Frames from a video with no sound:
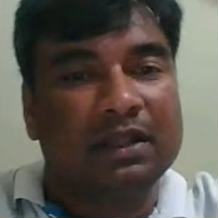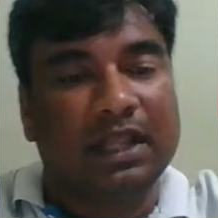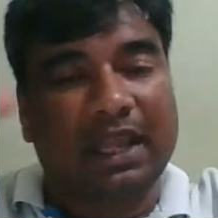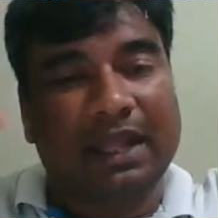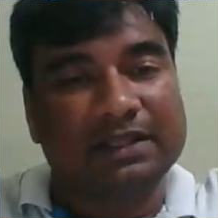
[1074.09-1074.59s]

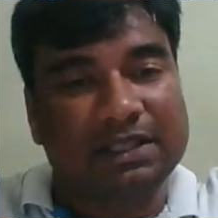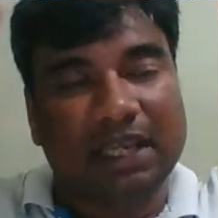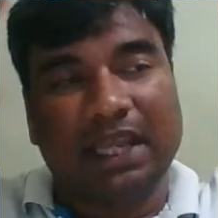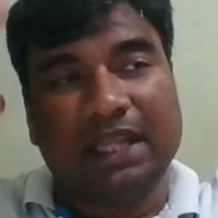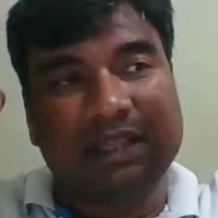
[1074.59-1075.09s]
they can
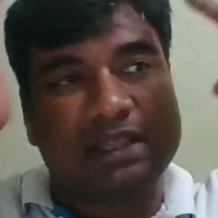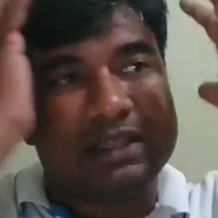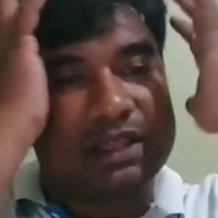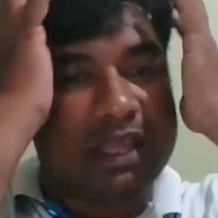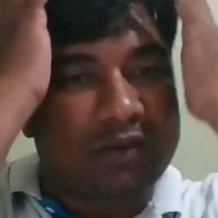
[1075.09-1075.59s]
see in
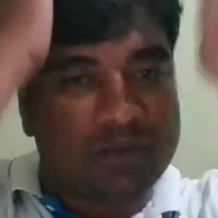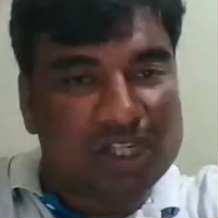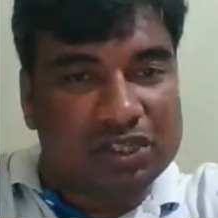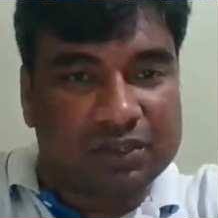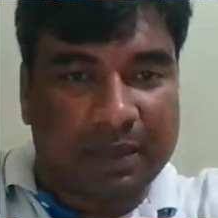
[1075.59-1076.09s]
their
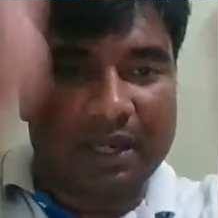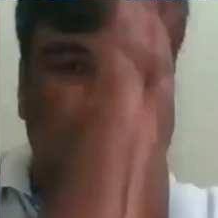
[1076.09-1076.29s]
visions mind.